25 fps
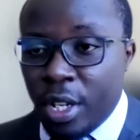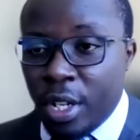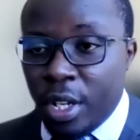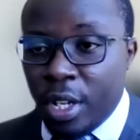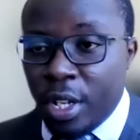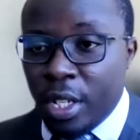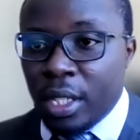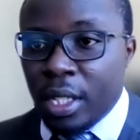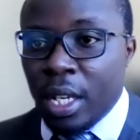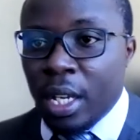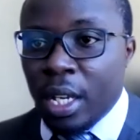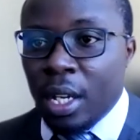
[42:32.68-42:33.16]

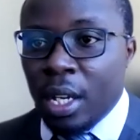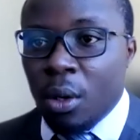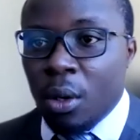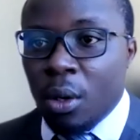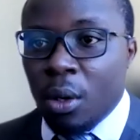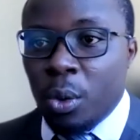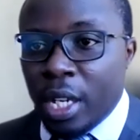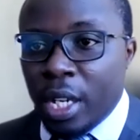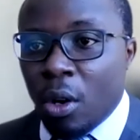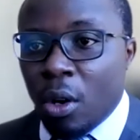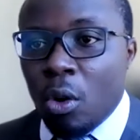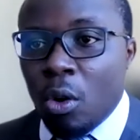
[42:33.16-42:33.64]

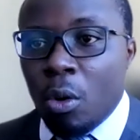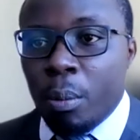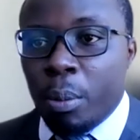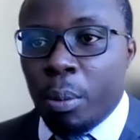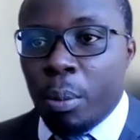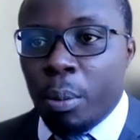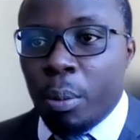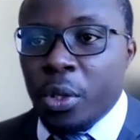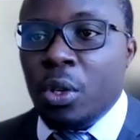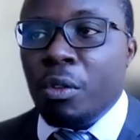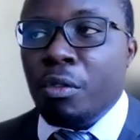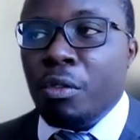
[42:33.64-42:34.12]
countries, which
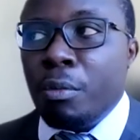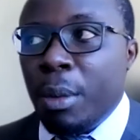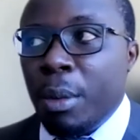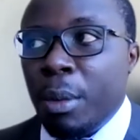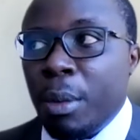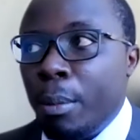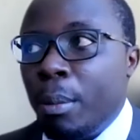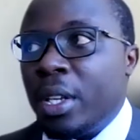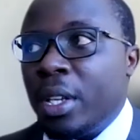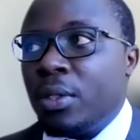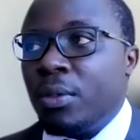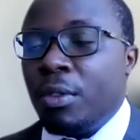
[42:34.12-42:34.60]
are
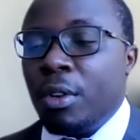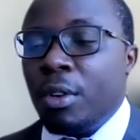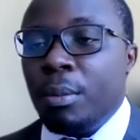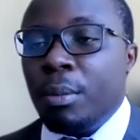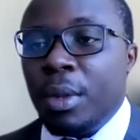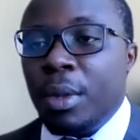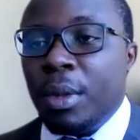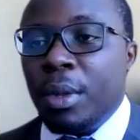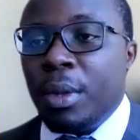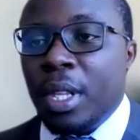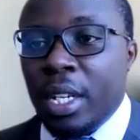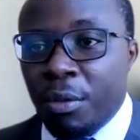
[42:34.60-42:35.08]
composed of
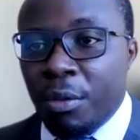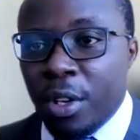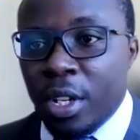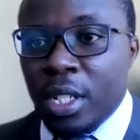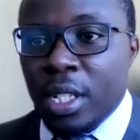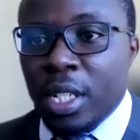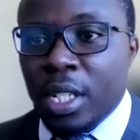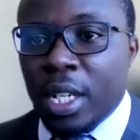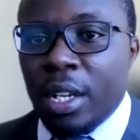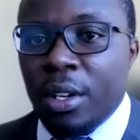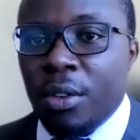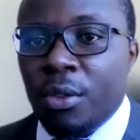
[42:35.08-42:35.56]
members from the
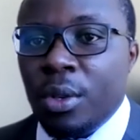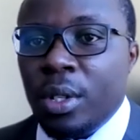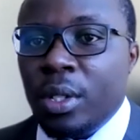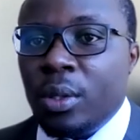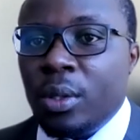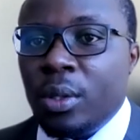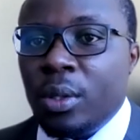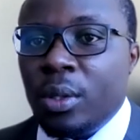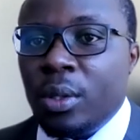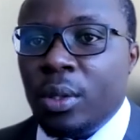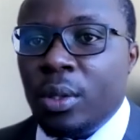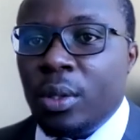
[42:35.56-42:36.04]
different
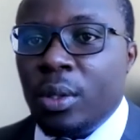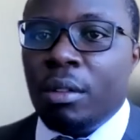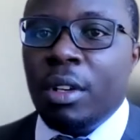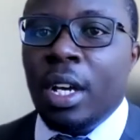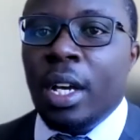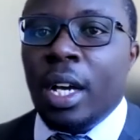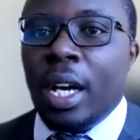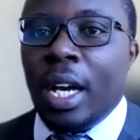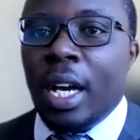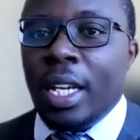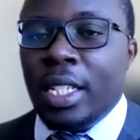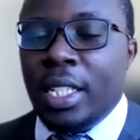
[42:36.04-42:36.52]
countries. We
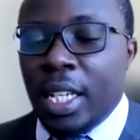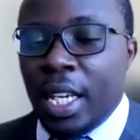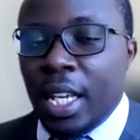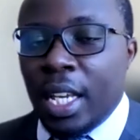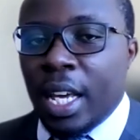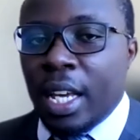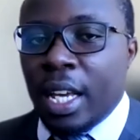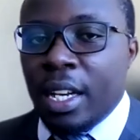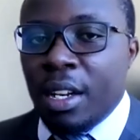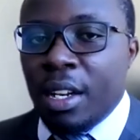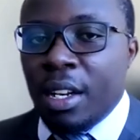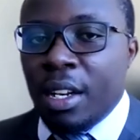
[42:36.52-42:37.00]
have
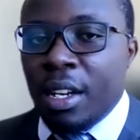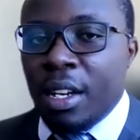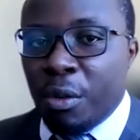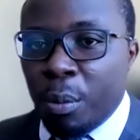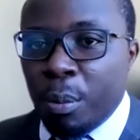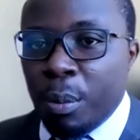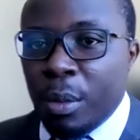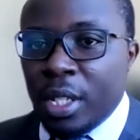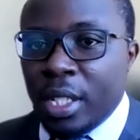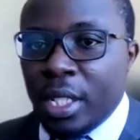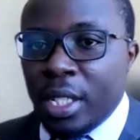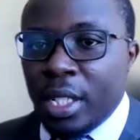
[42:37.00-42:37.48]
a
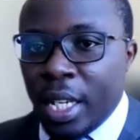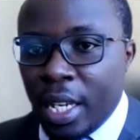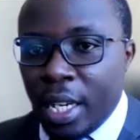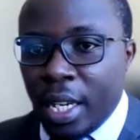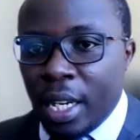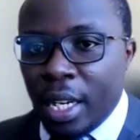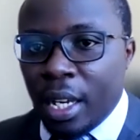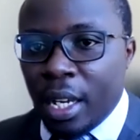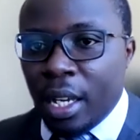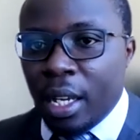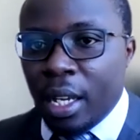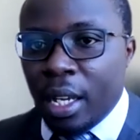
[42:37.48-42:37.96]

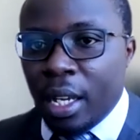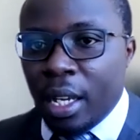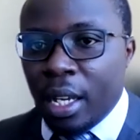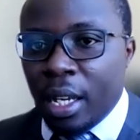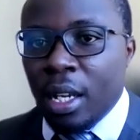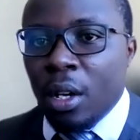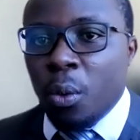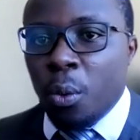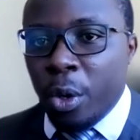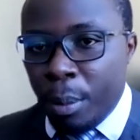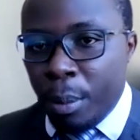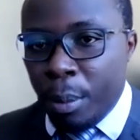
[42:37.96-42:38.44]

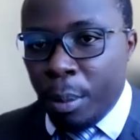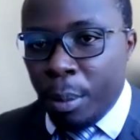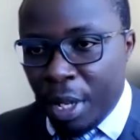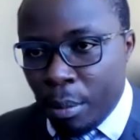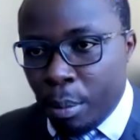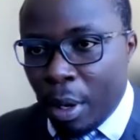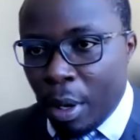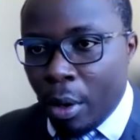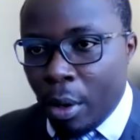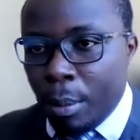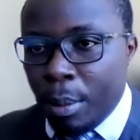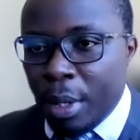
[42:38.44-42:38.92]
gender,
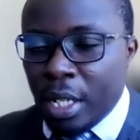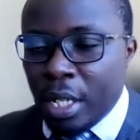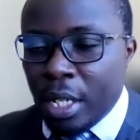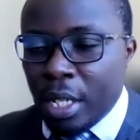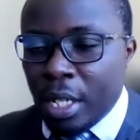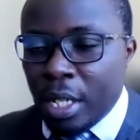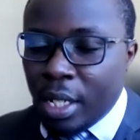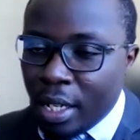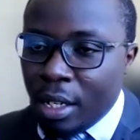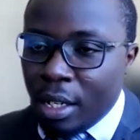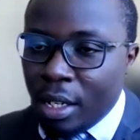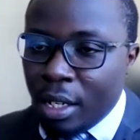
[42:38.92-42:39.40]
women
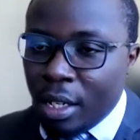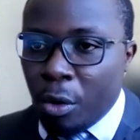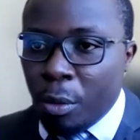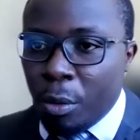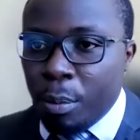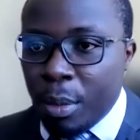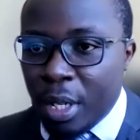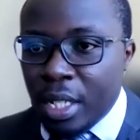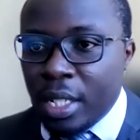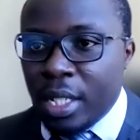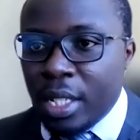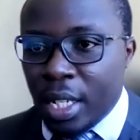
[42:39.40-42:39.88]
empowerment
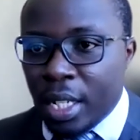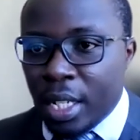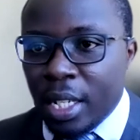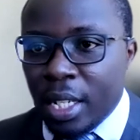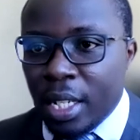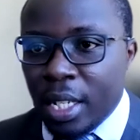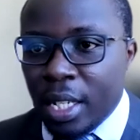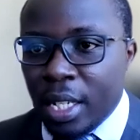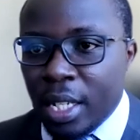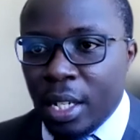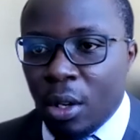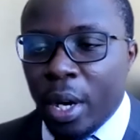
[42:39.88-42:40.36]
and
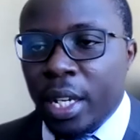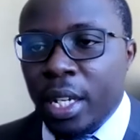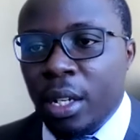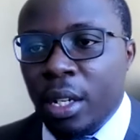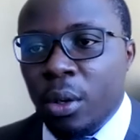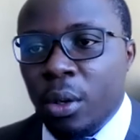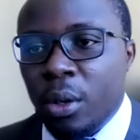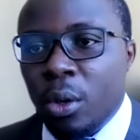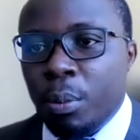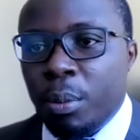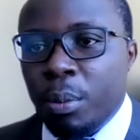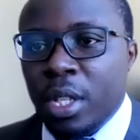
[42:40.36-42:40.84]
development
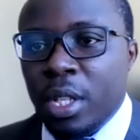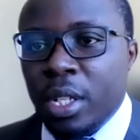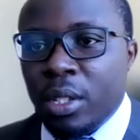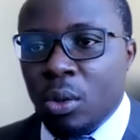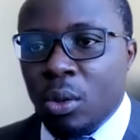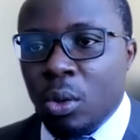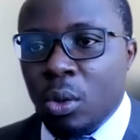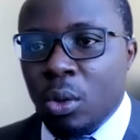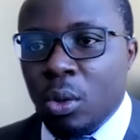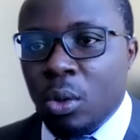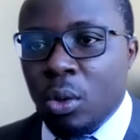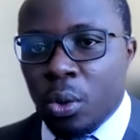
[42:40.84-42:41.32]
technical working
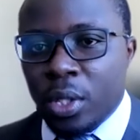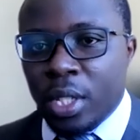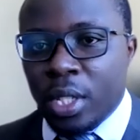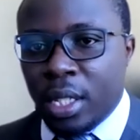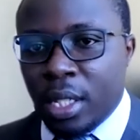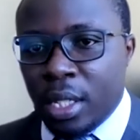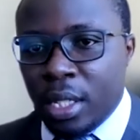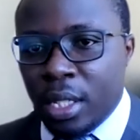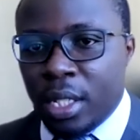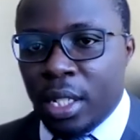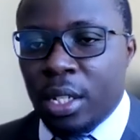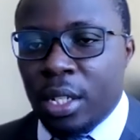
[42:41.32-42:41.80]
group. This
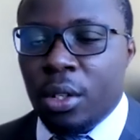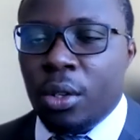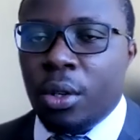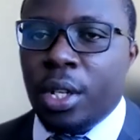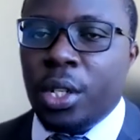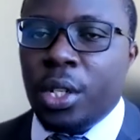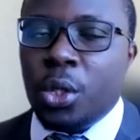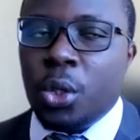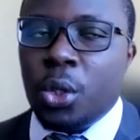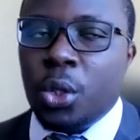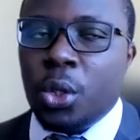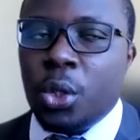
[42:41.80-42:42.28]
looks at
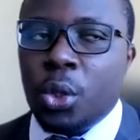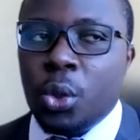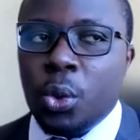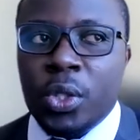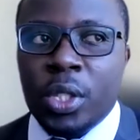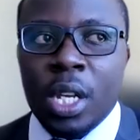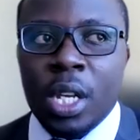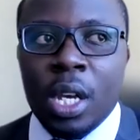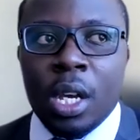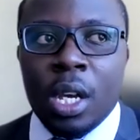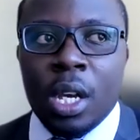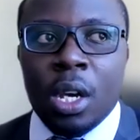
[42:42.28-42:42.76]
general
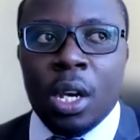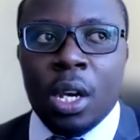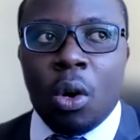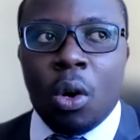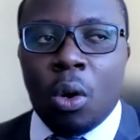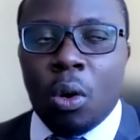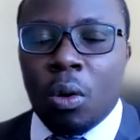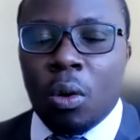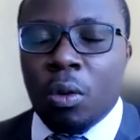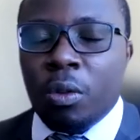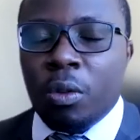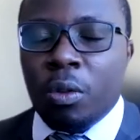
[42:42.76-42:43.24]
issues
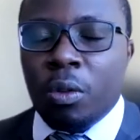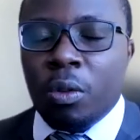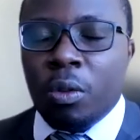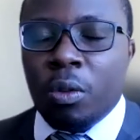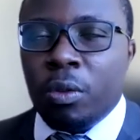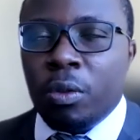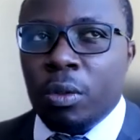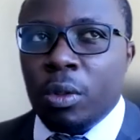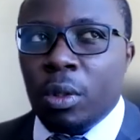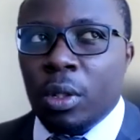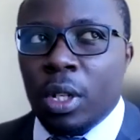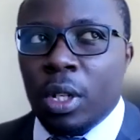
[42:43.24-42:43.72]

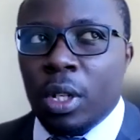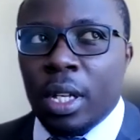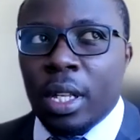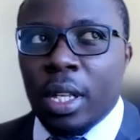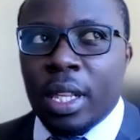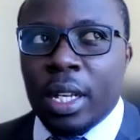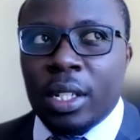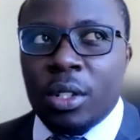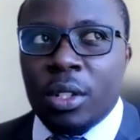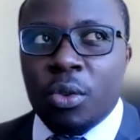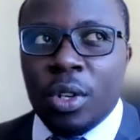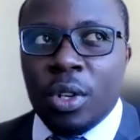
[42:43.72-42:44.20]
of
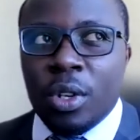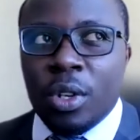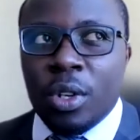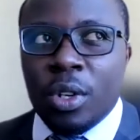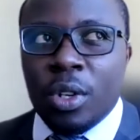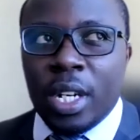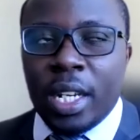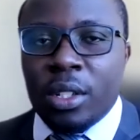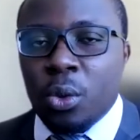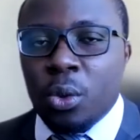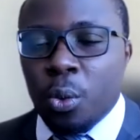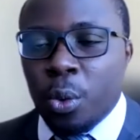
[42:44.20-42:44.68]

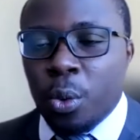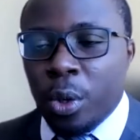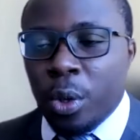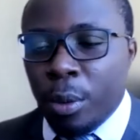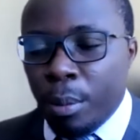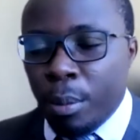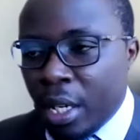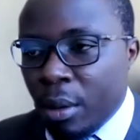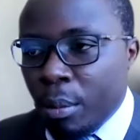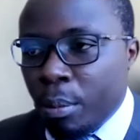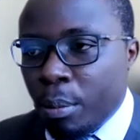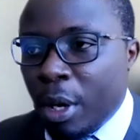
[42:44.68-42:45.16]
that
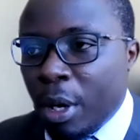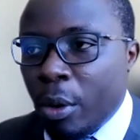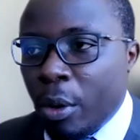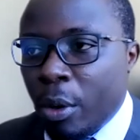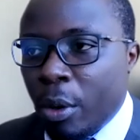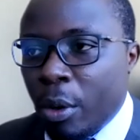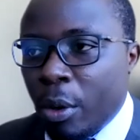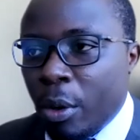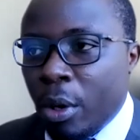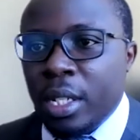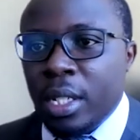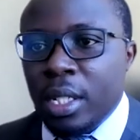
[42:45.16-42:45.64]
relate to women
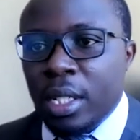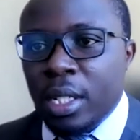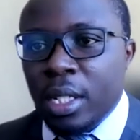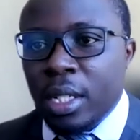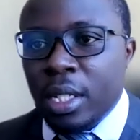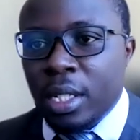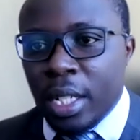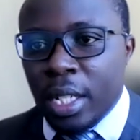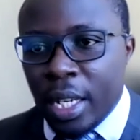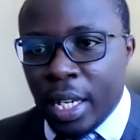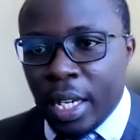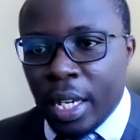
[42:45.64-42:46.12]

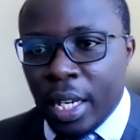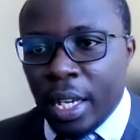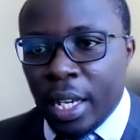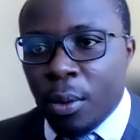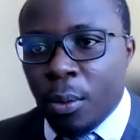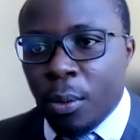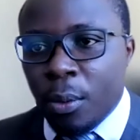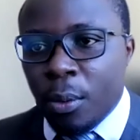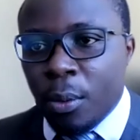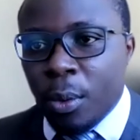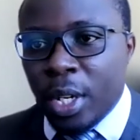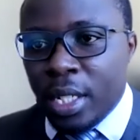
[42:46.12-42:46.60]
empowerment,
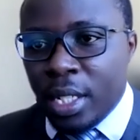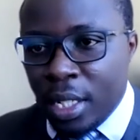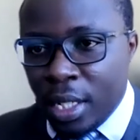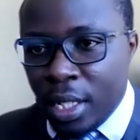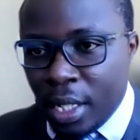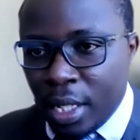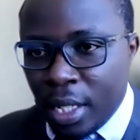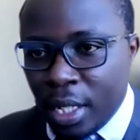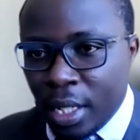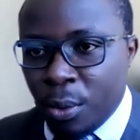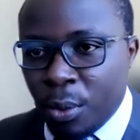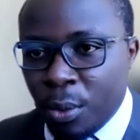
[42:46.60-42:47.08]
gender
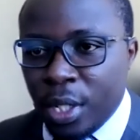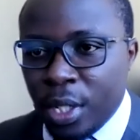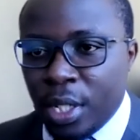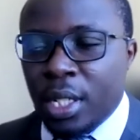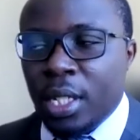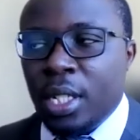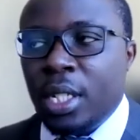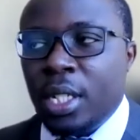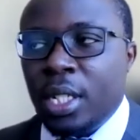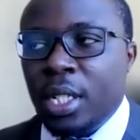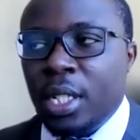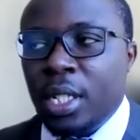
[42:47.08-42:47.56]
equality,
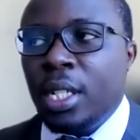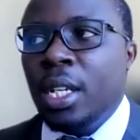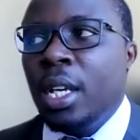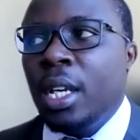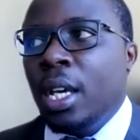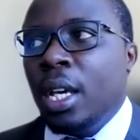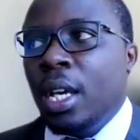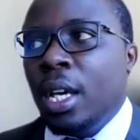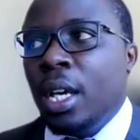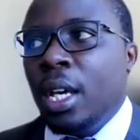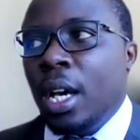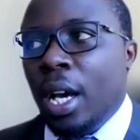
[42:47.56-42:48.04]

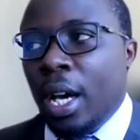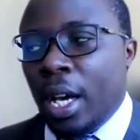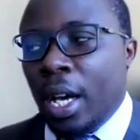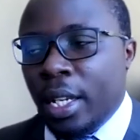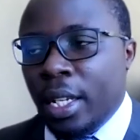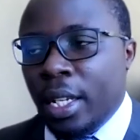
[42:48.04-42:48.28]
equity,